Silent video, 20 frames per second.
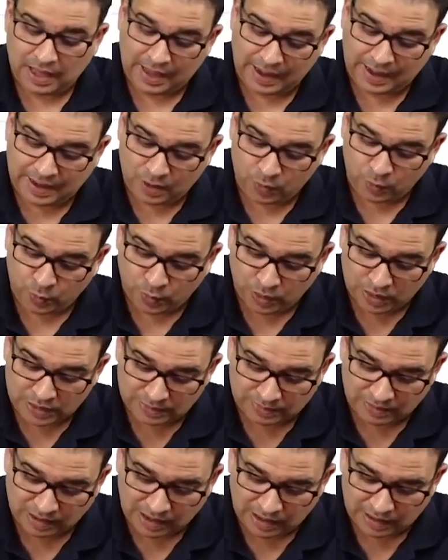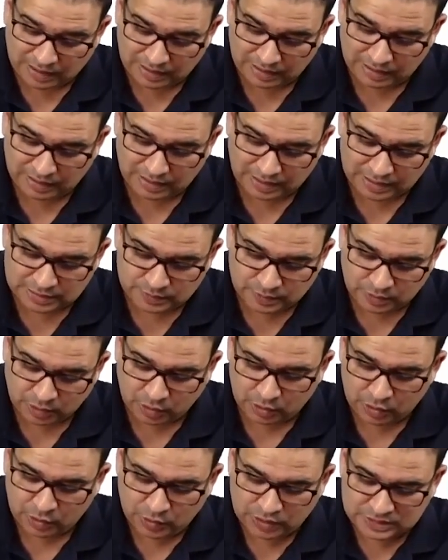And vertebral artery, as we all
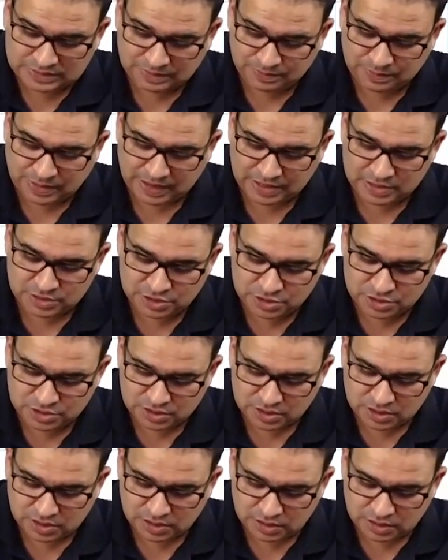know, is a branch,